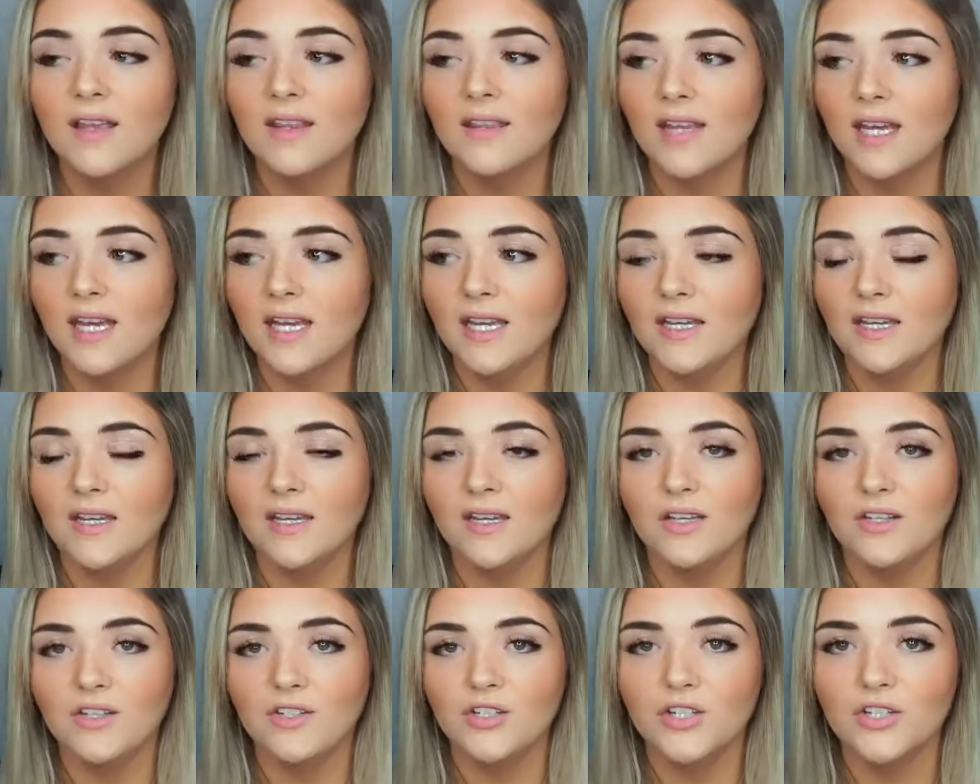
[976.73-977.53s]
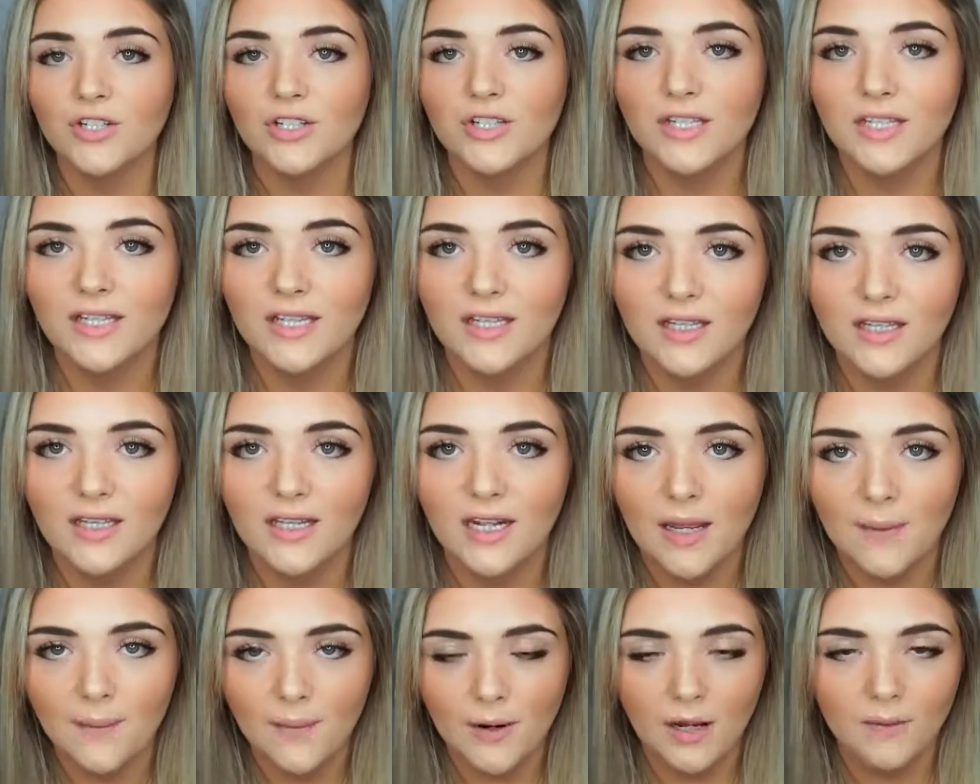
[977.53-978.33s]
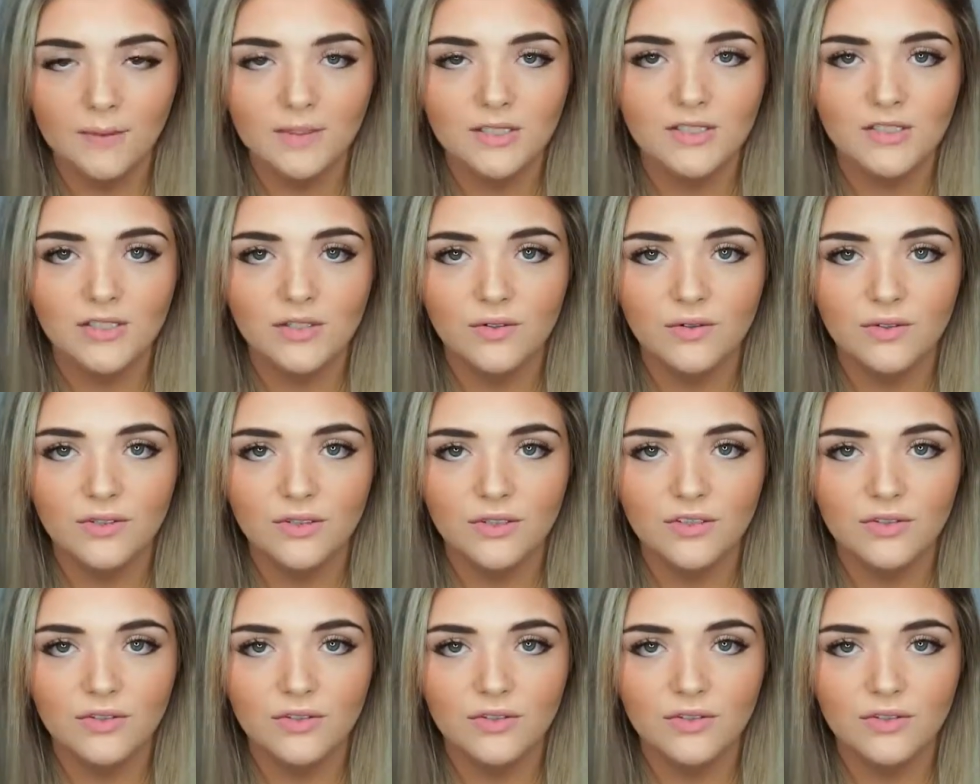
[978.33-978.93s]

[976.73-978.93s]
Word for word: like, you're gonna kill it, I promise you.